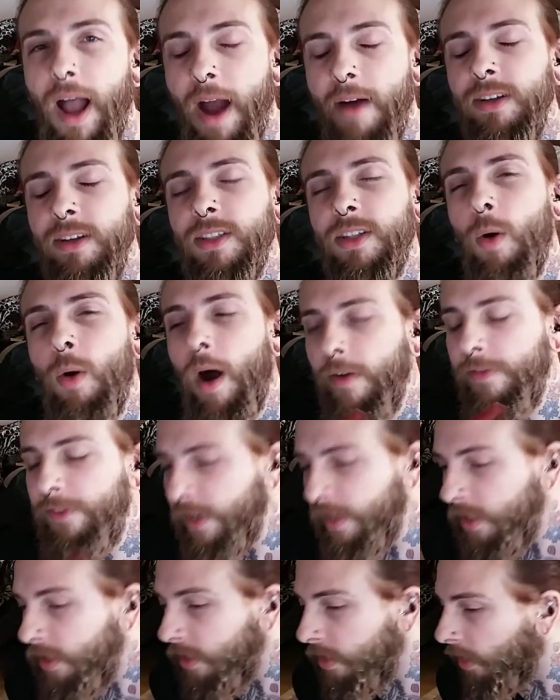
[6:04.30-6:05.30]
Every so
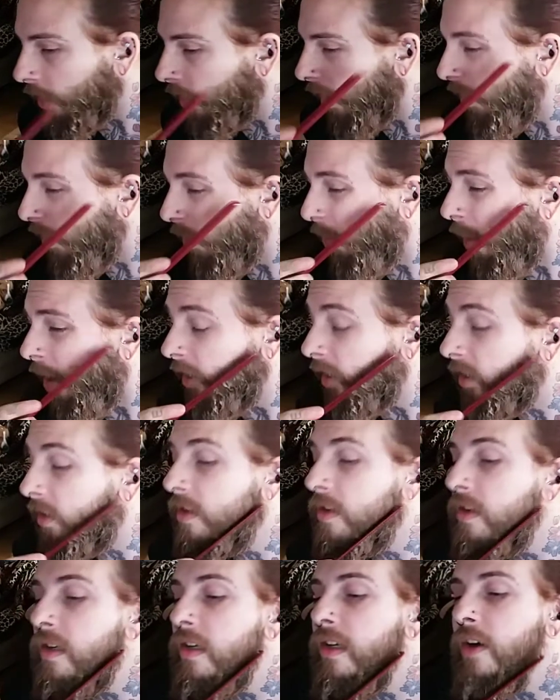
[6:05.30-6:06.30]
often, you're gonna wanna
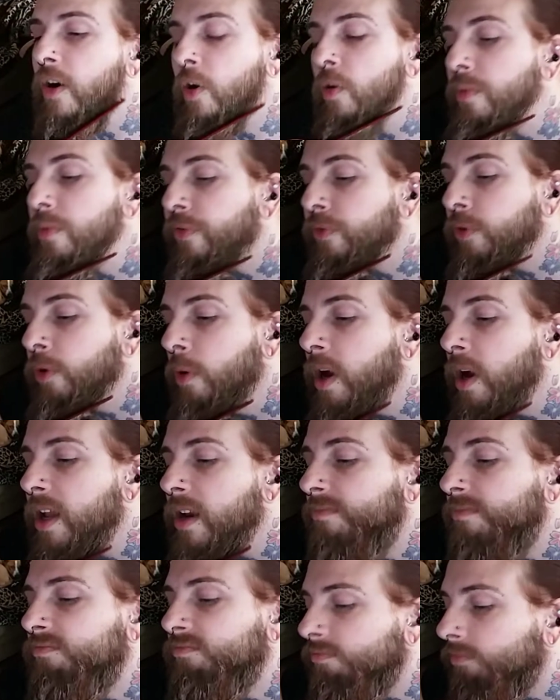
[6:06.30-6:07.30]
comb through
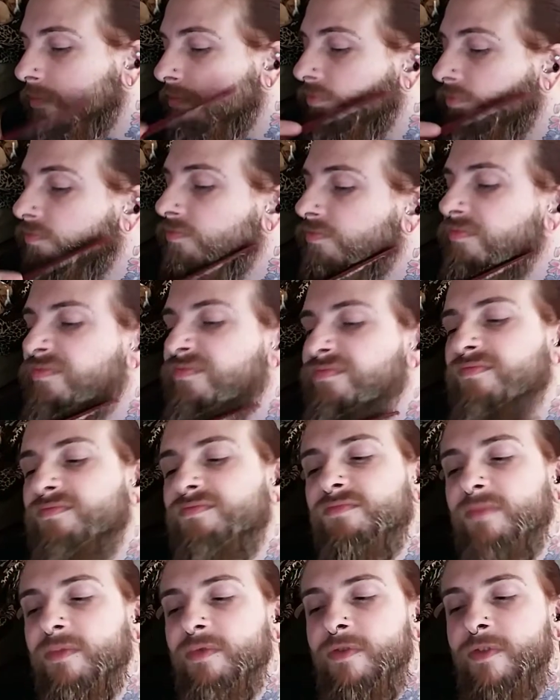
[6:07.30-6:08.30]
it
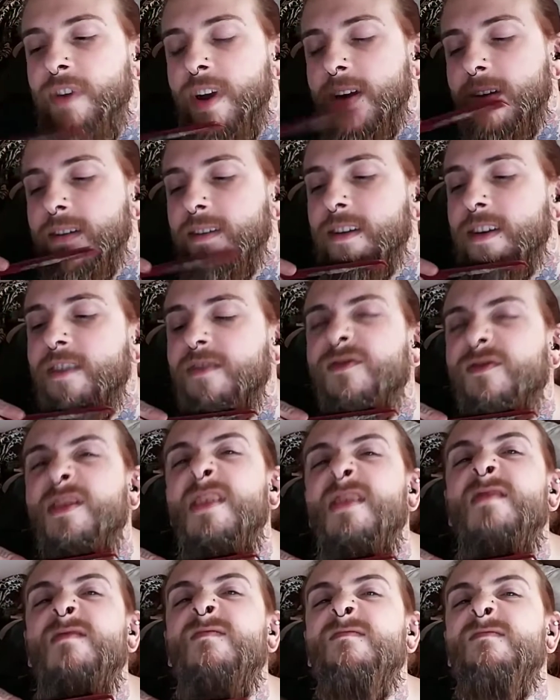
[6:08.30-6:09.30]
very
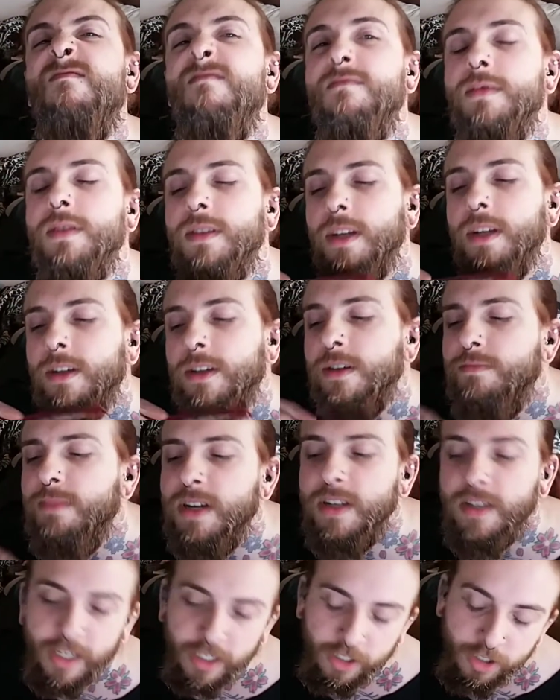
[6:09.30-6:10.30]
carefully, section
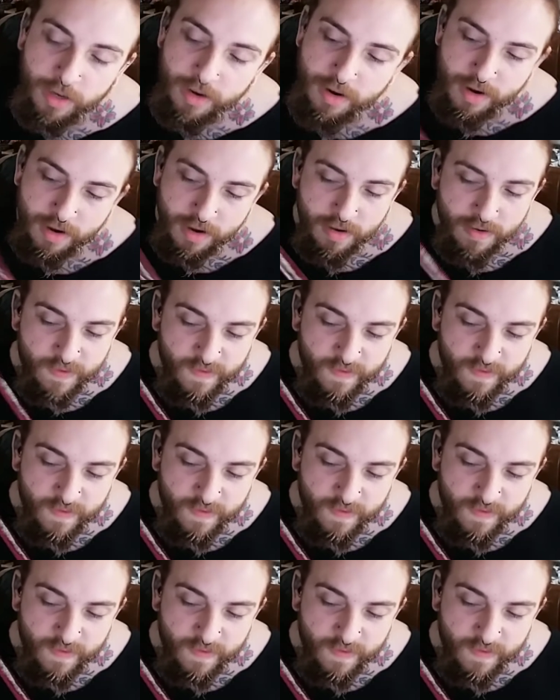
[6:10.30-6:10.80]
by section,